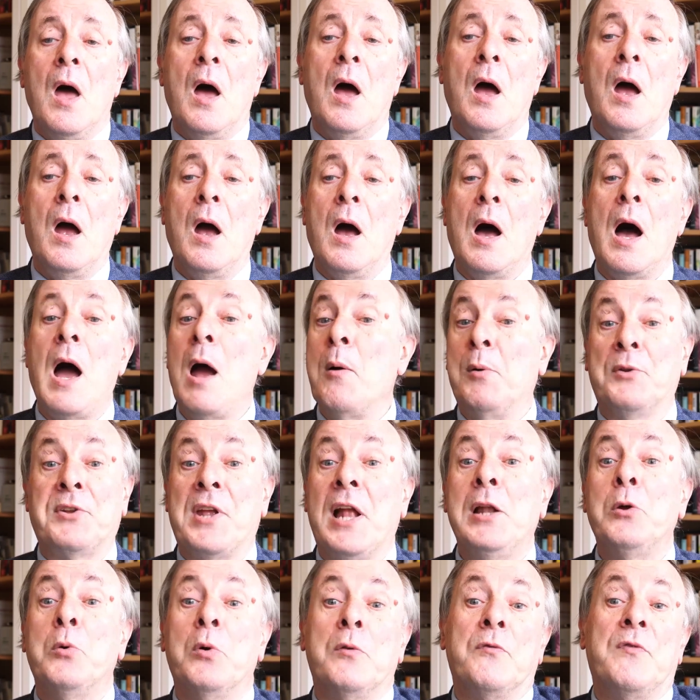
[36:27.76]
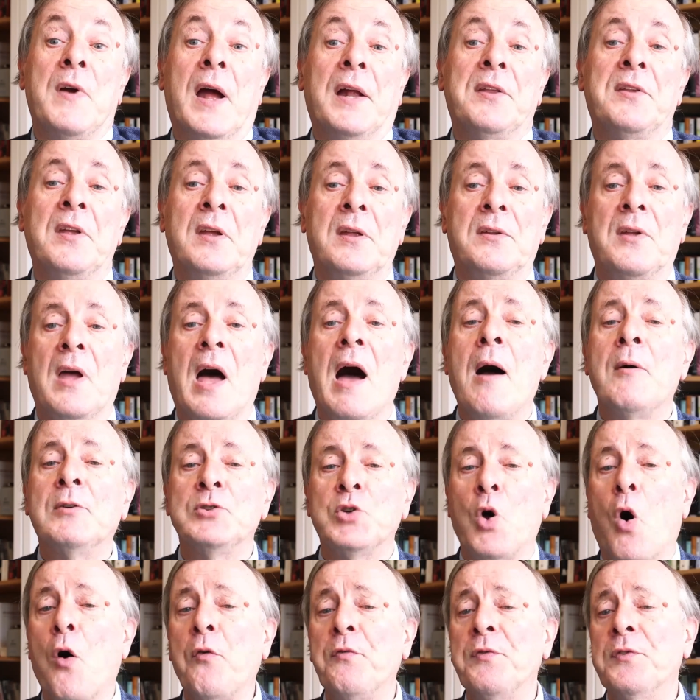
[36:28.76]
Uh, I will tell you, in fact, that I
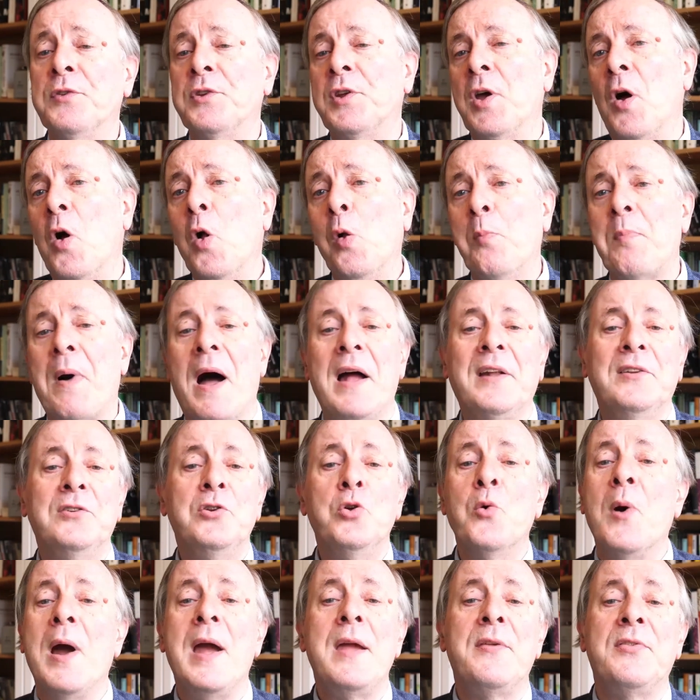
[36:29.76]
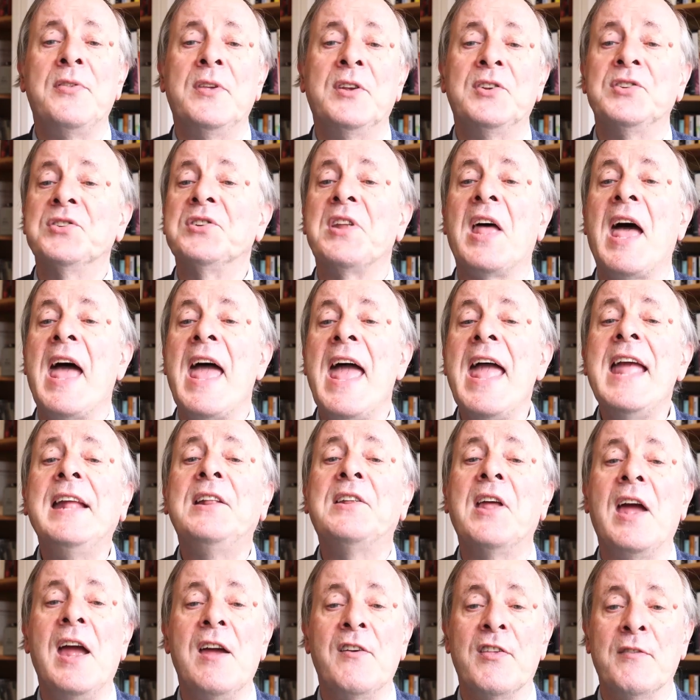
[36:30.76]
was often told by new atheists in the
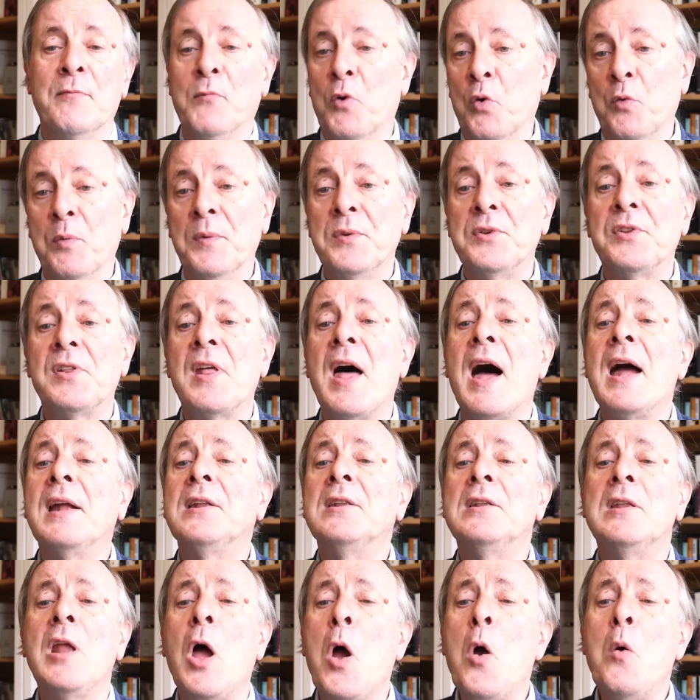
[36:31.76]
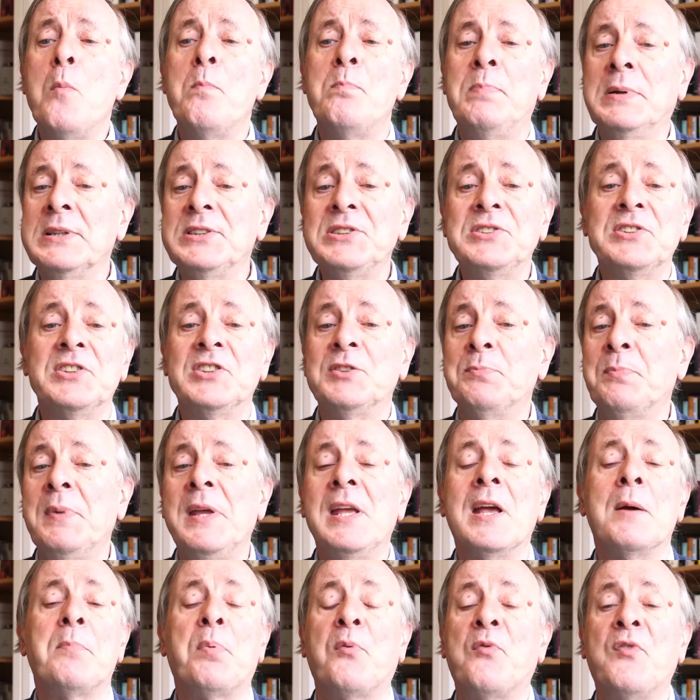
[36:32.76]
heyday of the movement that I had no business
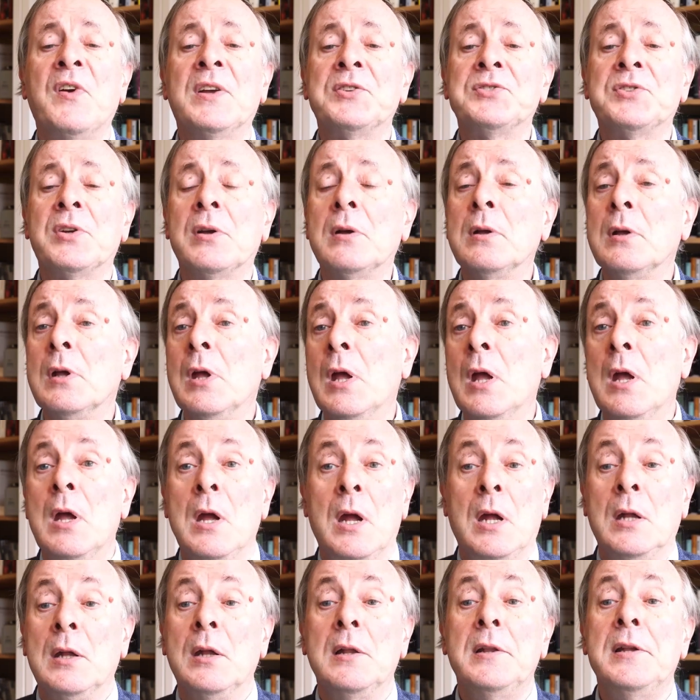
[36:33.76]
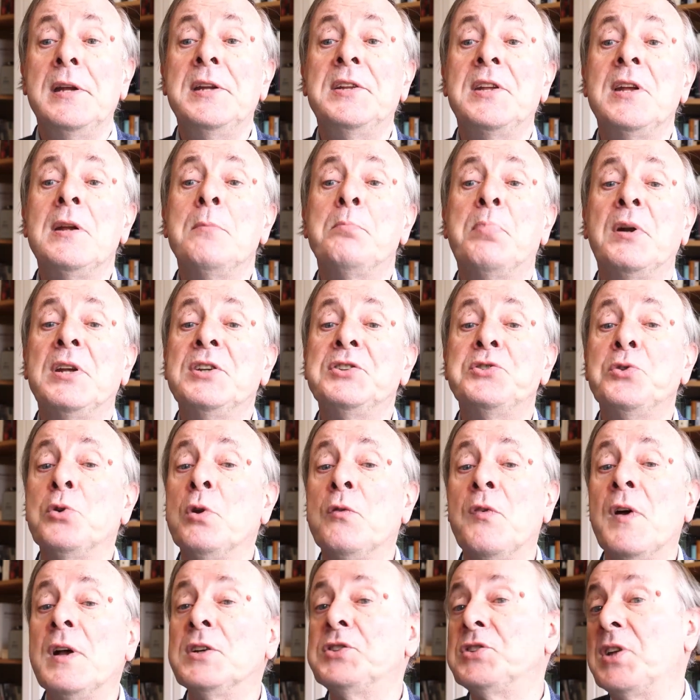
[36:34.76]
being a professor in a leading British
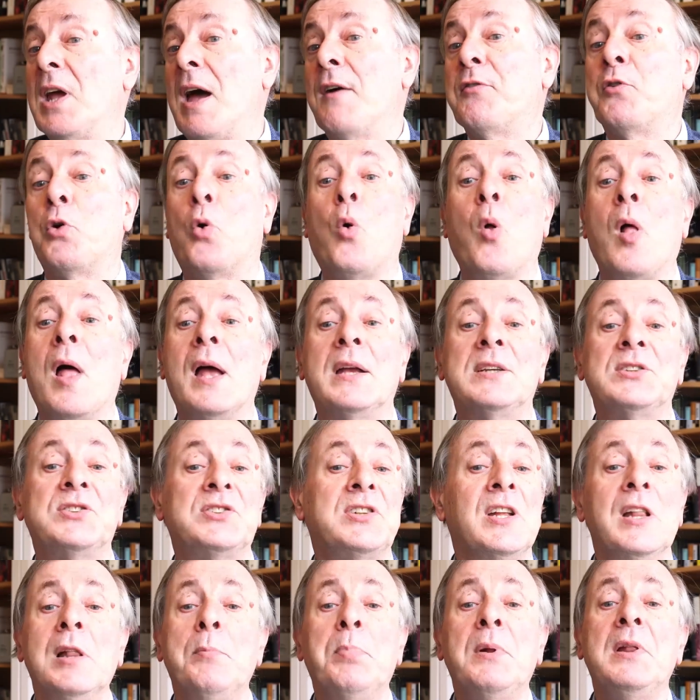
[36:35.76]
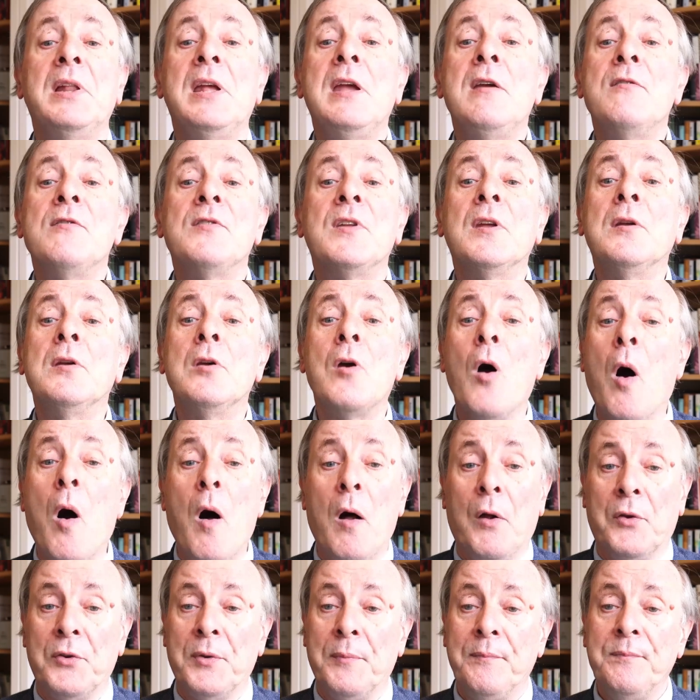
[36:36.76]
university. After all, I still believed in
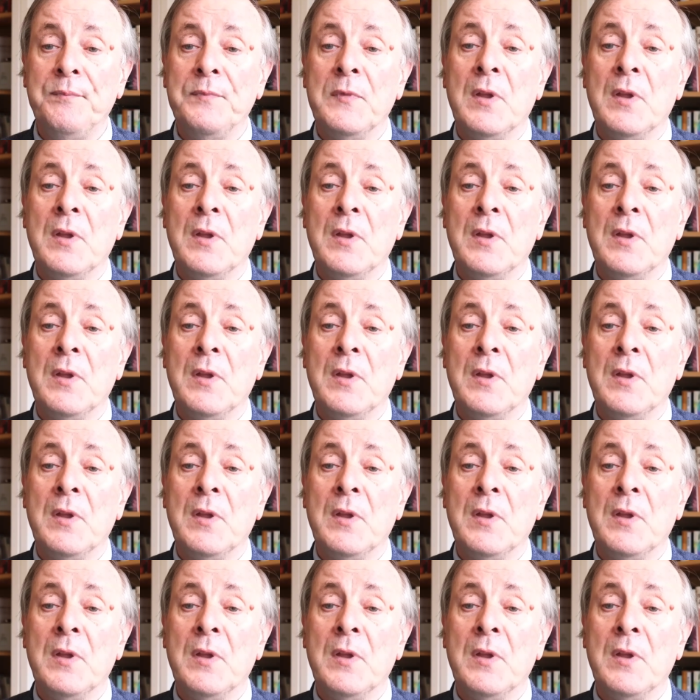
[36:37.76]
God,